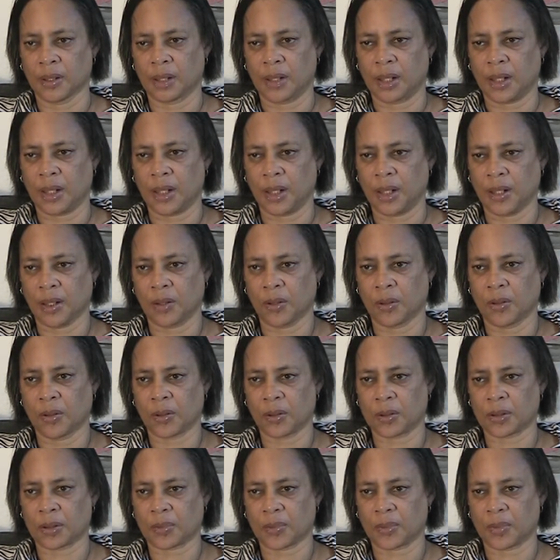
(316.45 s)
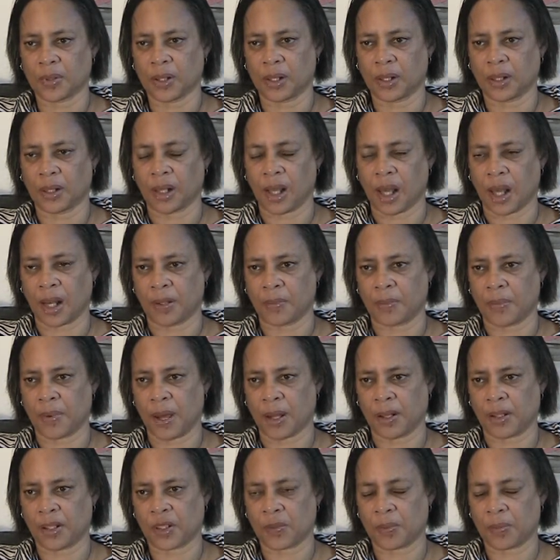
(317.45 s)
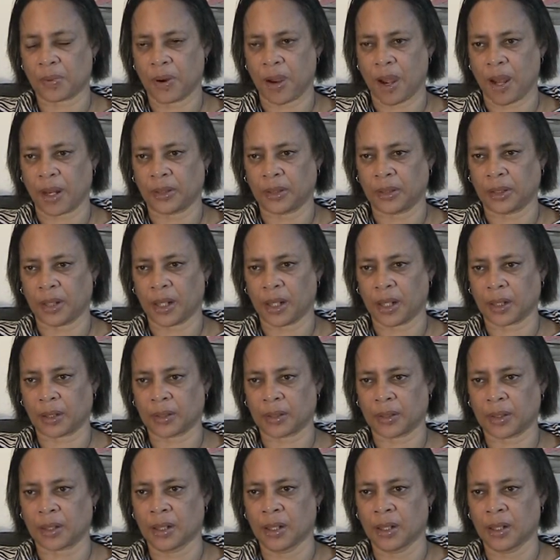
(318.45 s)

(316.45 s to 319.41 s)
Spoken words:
knows a lot about his project.